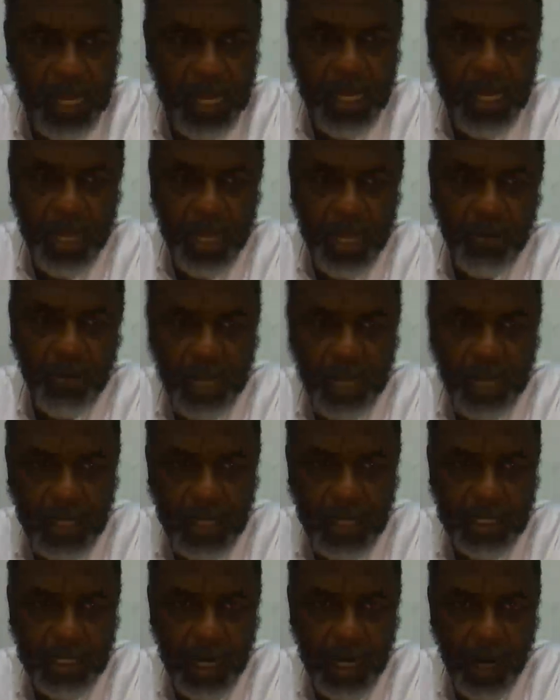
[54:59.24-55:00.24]
And you can get a
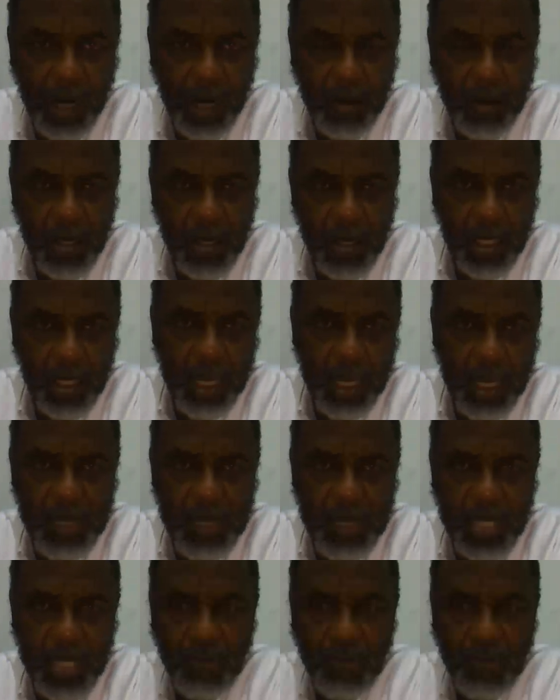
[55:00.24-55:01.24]
job. Give me
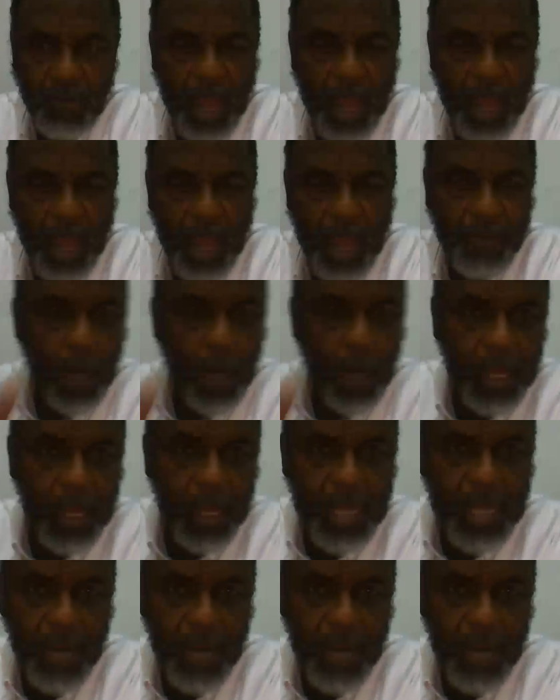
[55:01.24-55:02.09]
this rabbit, all that kind of